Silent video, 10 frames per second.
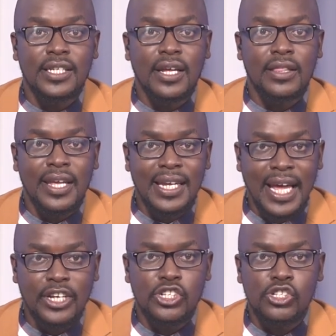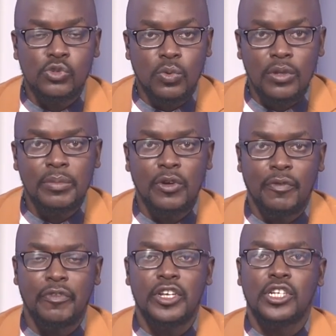the elections will be
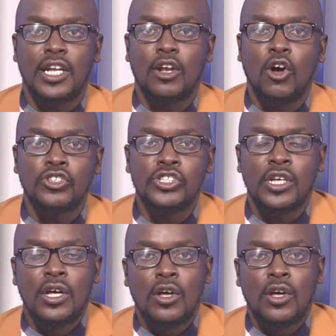officially launched